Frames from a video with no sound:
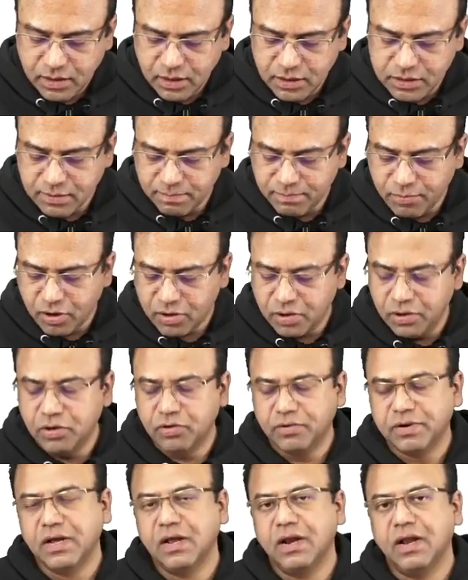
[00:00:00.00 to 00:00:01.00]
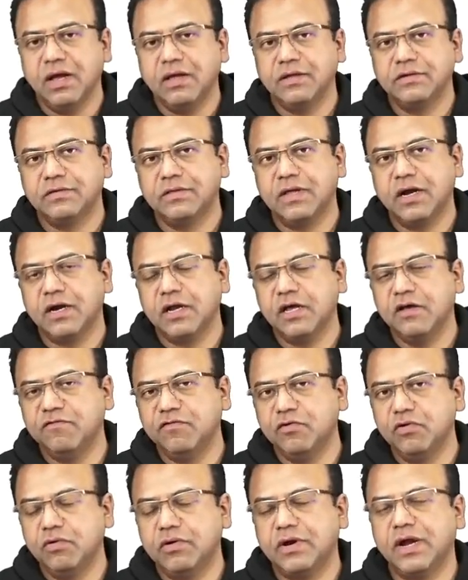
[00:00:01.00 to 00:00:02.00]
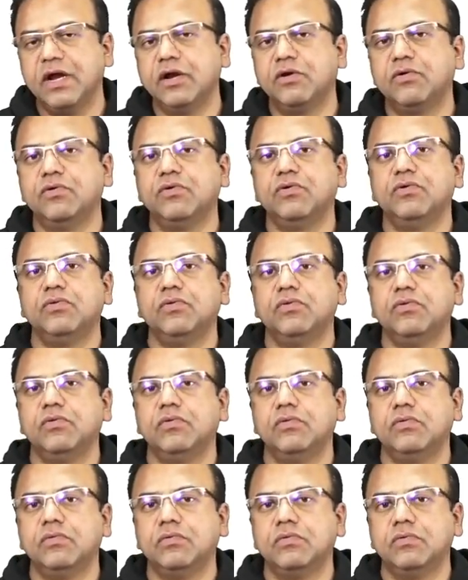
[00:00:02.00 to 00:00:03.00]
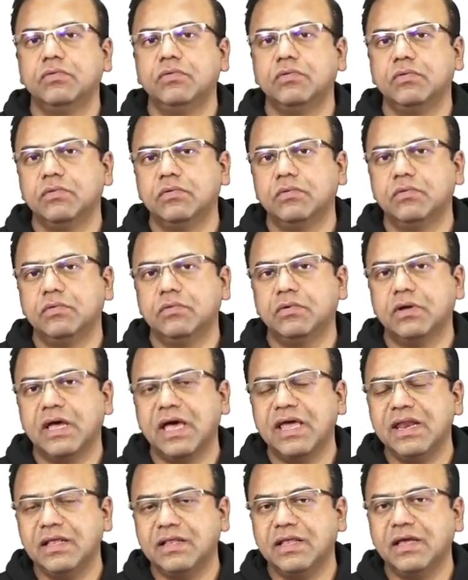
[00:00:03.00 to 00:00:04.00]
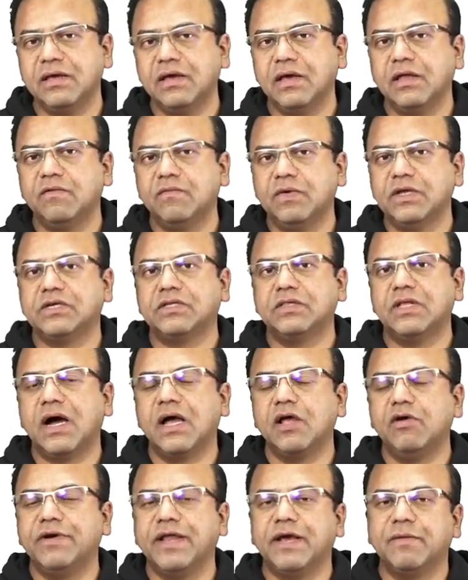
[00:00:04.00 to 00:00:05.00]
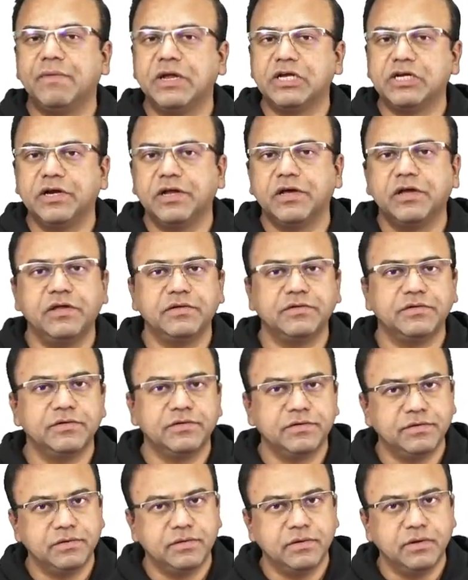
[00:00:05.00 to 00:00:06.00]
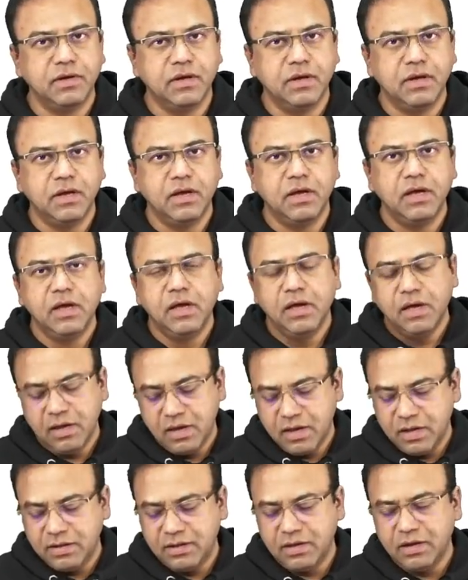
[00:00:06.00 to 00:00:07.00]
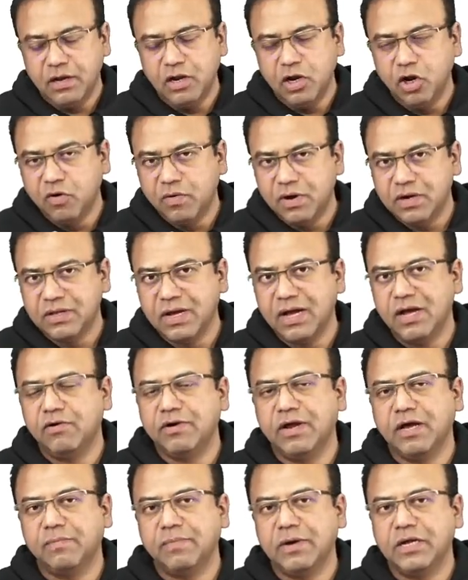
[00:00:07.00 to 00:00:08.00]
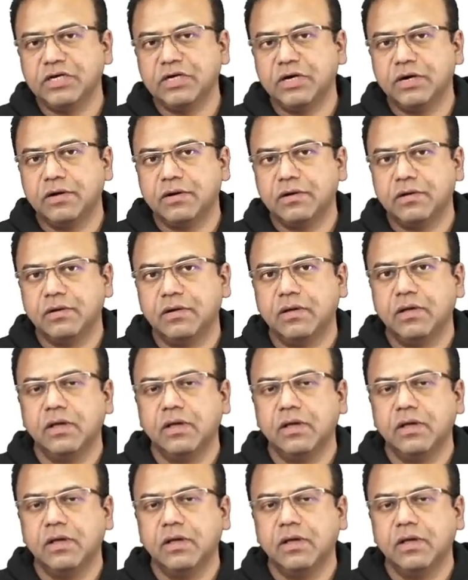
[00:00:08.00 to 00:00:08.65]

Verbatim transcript: it's important to realize that if you try to do anything in which the aortic pressure decreases, the lower the aortic pressure,